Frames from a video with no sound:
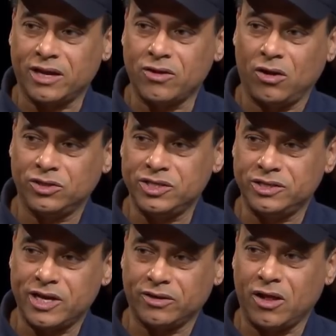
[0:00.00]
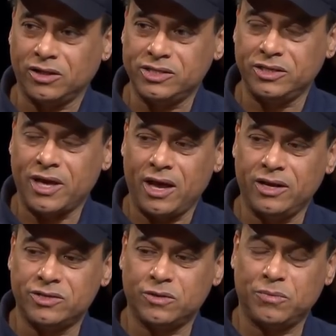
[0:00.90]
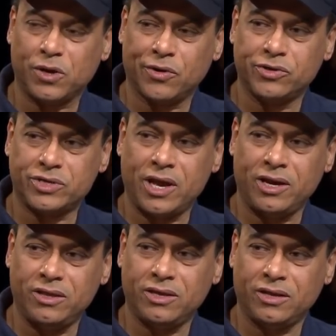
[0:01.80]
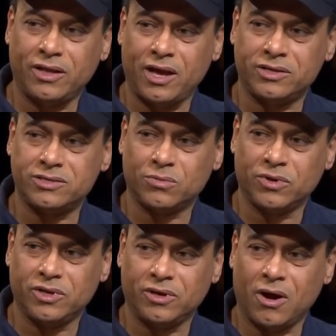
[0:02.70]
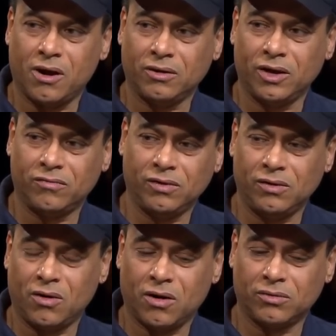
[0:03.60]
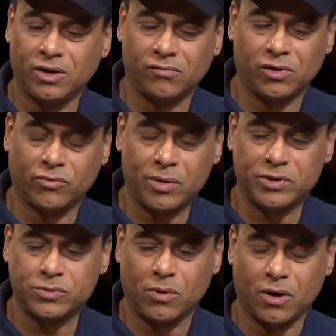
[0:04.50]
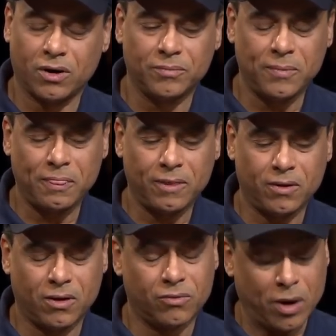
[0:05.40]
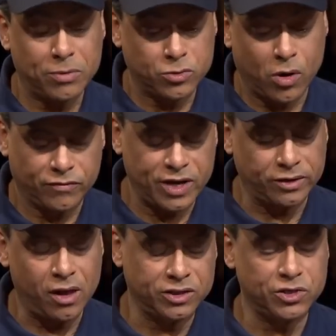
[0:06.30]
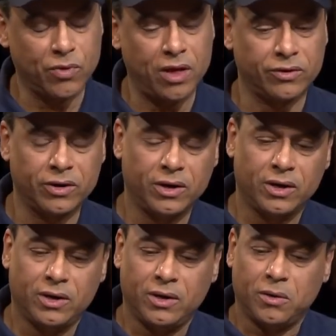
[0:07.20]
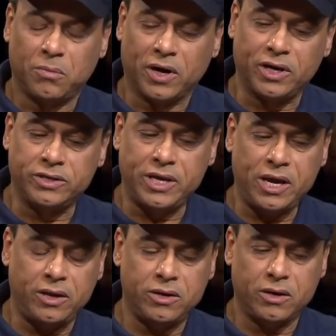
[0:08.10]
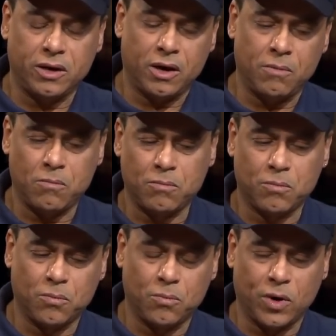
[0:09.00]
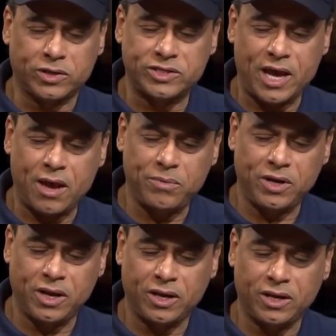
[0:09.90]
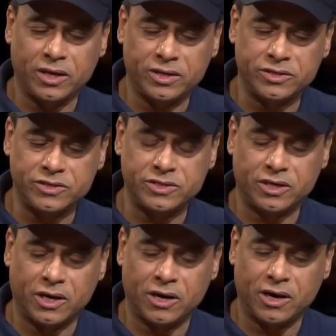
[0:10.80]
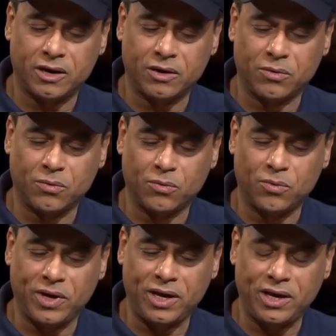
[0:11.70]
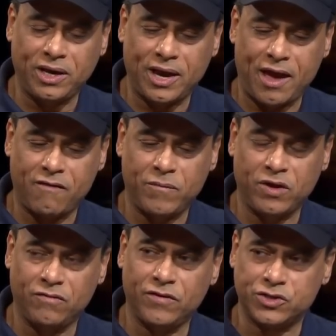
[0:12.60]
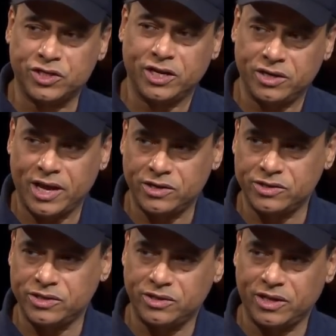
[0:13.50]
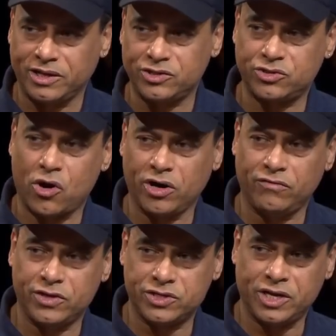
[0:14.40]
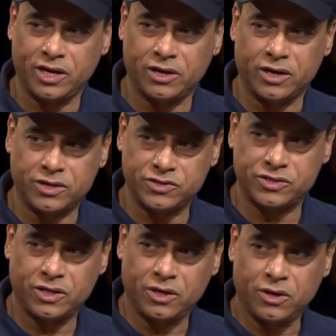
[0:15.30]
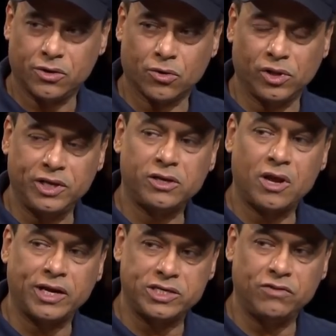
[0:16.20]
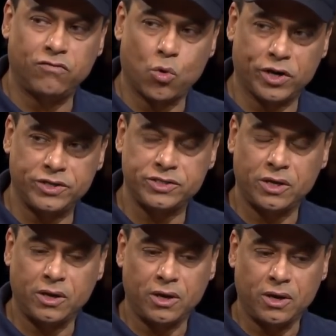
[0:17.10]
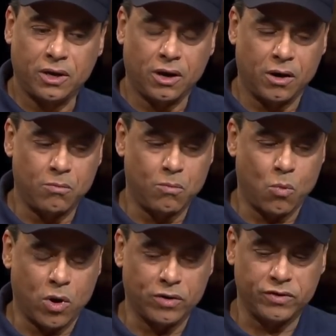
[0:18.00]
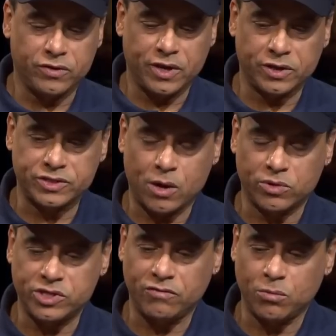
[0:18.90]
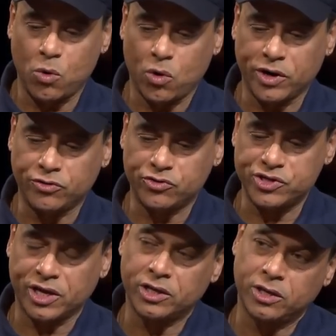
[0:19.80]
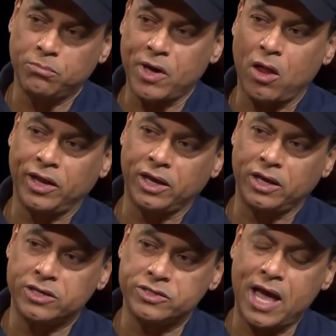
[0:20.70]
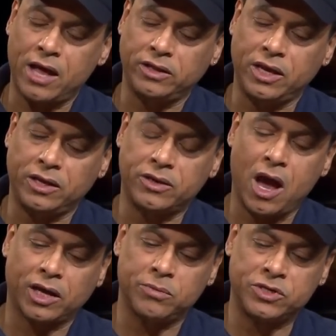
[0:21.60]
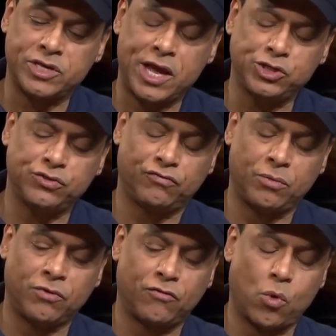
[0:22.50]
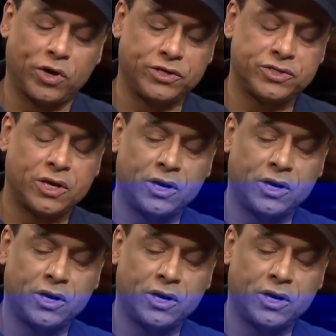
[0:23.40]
technology, technology that is superior to anything that's within our level, our level of repertoire, our repertoire of technology rather. But indeed, um, what's happening is uh, we have been visited, and it started visiting us early in the nineteen forties. Um, one of the things that was even more interesting and compelling is that the documentation from the forties,